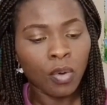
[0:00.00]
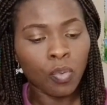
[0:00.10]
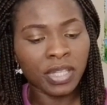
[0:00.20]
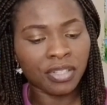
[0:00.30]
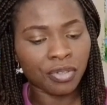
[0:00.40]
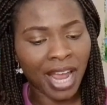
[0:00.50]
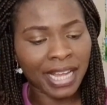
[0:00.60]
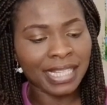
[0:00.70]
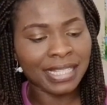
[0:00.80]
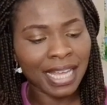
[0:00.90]
With
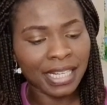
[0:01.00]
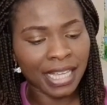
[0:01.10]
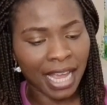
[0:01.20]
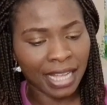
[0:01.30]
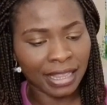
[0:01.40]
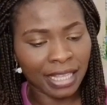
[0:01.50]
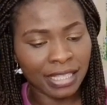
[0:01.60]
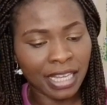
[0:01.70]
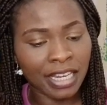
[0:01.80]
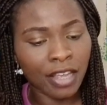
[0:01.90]
Draghi telling the
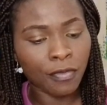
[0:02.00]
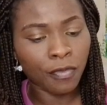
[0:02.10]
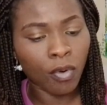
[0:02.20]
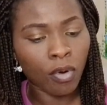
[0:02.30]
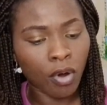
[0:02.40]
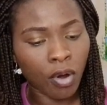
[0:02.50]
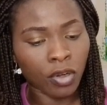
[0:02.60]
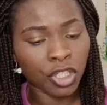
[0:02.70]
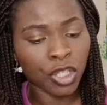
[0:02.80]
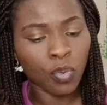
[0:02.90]
athlete in a phone
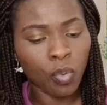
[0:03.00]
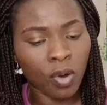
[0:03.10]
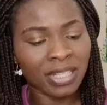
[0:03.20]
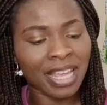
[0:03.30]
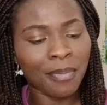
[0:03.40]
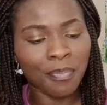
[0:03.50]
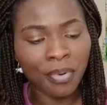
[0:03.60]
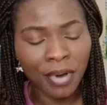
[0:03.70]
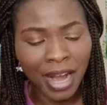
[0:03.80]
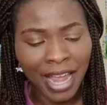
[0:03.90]
call, she was a
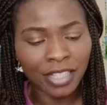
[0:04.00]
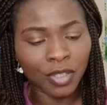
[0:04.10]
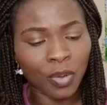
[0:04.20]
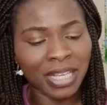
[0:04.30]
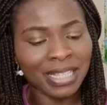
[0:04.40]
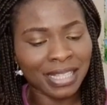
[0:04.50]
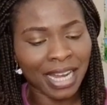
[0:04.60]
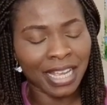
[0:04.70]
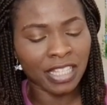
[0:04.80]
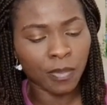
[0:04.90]
pride to
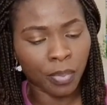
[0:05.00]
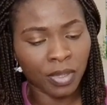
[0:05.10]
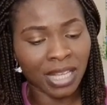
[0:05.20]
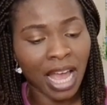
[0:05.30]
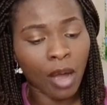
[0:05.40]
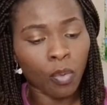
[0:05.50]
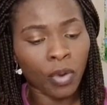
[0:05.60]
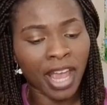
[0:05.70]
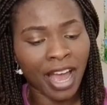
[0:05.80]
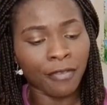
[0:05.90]
Italian sport and
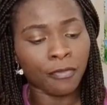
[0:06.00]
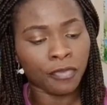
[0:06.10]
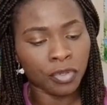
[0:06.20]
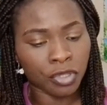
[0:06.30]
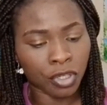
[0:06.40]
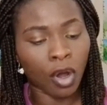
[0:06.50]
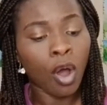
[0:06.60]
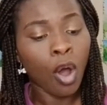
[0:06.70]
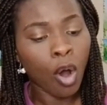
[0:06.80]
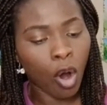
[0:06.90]
we have future
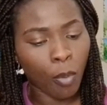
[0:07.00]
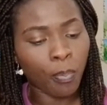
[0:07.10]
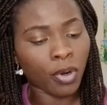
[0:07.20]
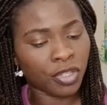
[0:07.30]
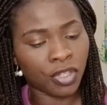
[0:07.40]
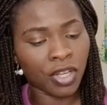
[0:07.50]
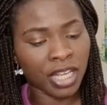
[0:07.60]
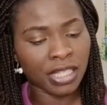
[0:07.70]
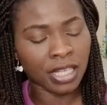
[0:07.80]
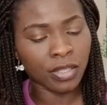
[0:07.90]

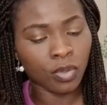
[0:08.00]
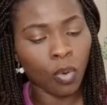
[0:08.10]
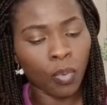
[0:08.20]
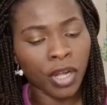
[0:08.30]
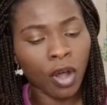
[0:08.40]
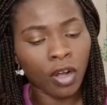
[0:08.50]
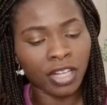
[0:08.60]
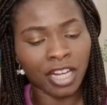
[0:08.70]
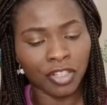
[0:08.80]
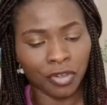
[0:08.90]
opportunities to win
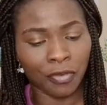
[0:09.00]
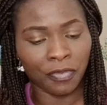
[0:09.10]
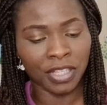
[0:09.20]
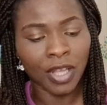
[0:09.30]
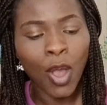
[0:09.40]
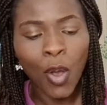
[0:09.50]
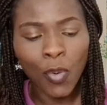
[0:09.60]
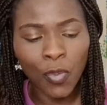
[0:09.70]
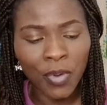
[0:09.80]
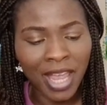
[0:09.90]
other trophies
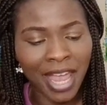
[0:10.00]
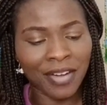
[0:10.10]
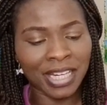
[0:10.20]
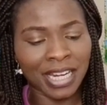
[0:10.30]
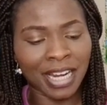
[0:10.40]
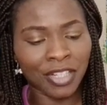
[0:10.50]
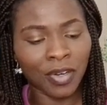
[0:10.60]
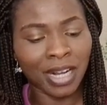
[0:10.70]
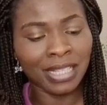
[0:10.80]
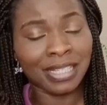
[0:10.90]
wearing the
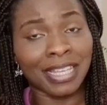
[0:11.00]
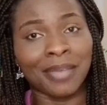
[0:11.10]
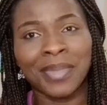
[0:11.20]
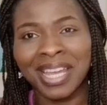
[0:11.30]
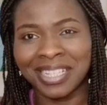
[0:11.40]
national team